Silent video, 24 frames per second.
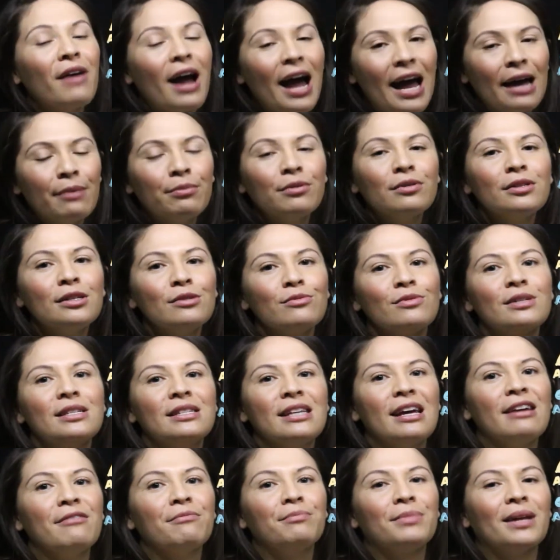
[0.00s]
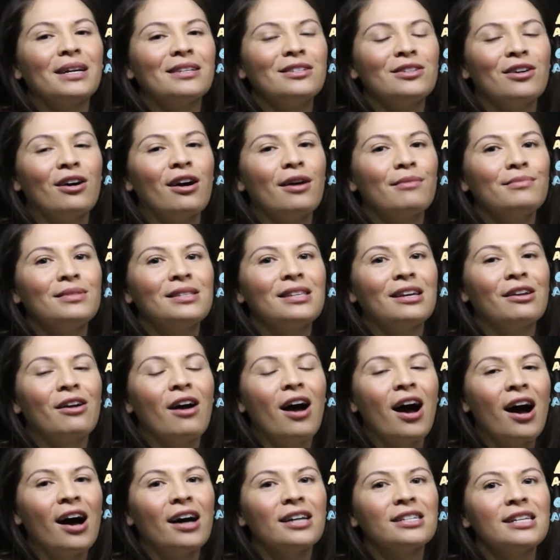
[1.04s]
able to receive blood types that
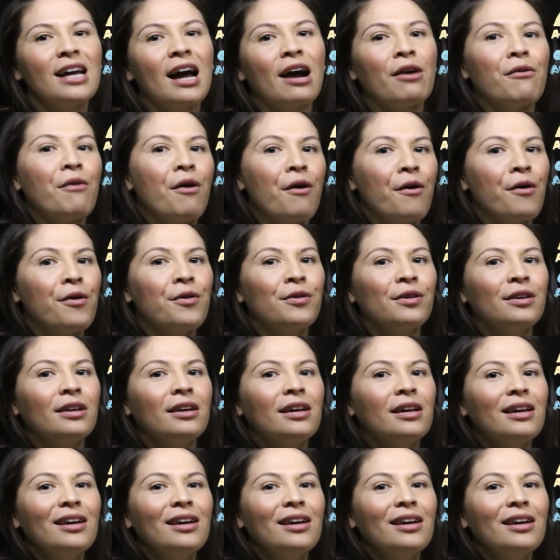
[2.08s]
aren't our own.